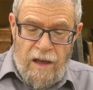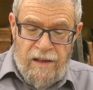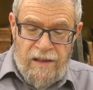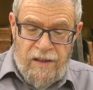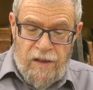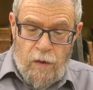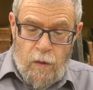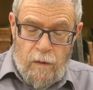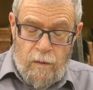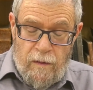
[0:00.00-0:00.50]

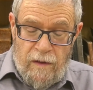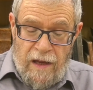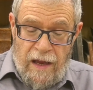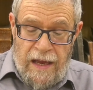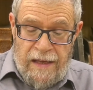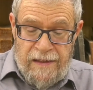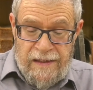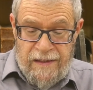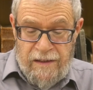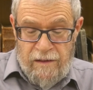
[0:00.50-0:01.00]
So
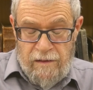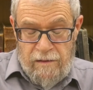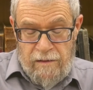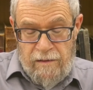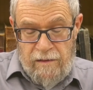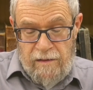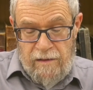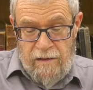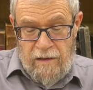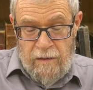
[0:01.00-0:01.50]
as
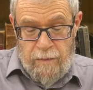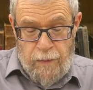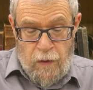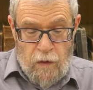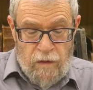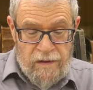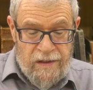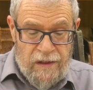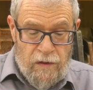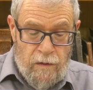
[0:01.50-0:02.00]

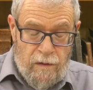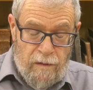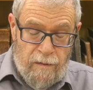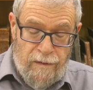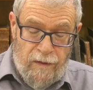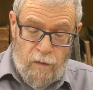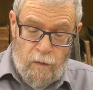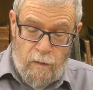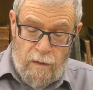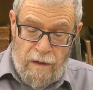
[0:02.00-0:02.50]
opposed to the
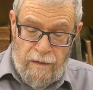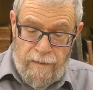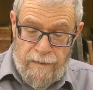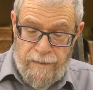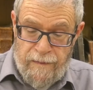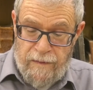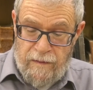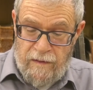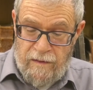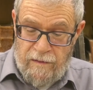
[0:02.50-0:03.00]
view
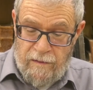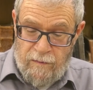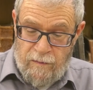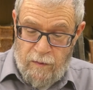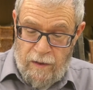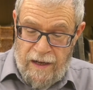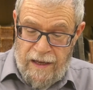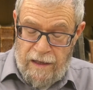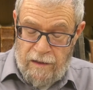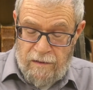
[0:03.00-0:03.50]
of
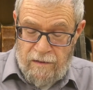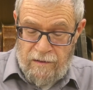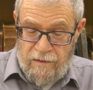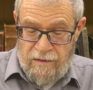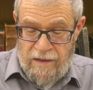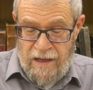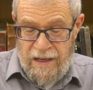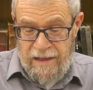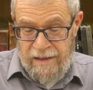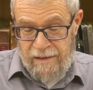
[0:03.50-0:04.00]
what I
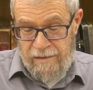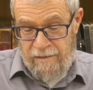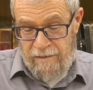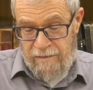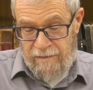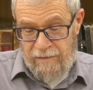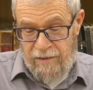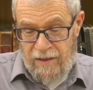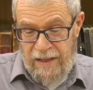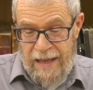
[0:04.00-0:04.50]

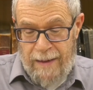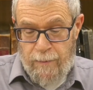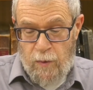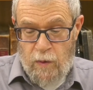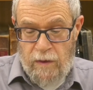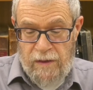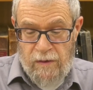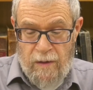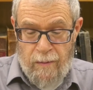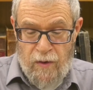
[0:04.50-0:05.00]
claimed
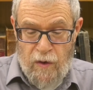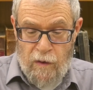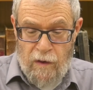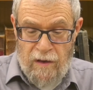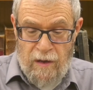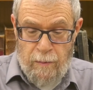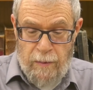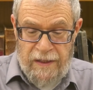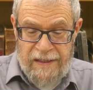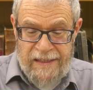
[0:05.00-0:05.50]
was Rabbi
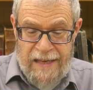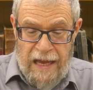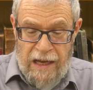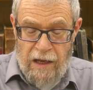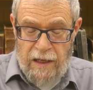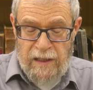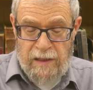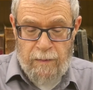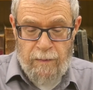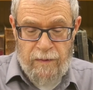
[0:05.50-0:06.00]
Yochanan ben
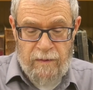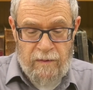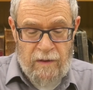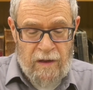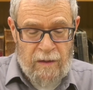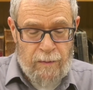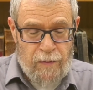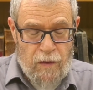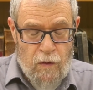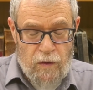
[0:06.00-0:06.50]
Zakkai's
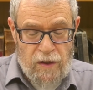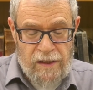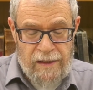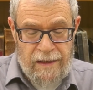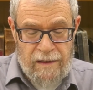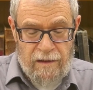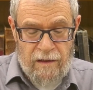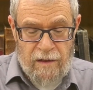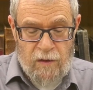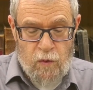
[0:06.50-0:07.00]
approach,
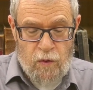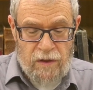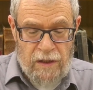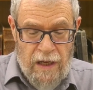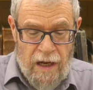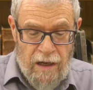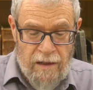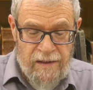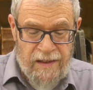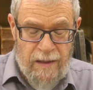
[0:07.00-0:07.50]
that
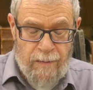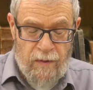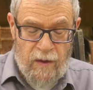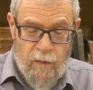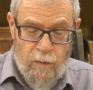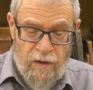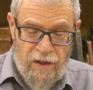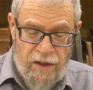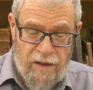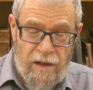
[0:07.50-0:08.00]
Kedusha is
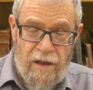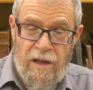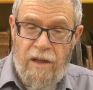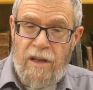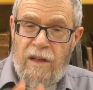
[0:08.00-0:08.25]
something which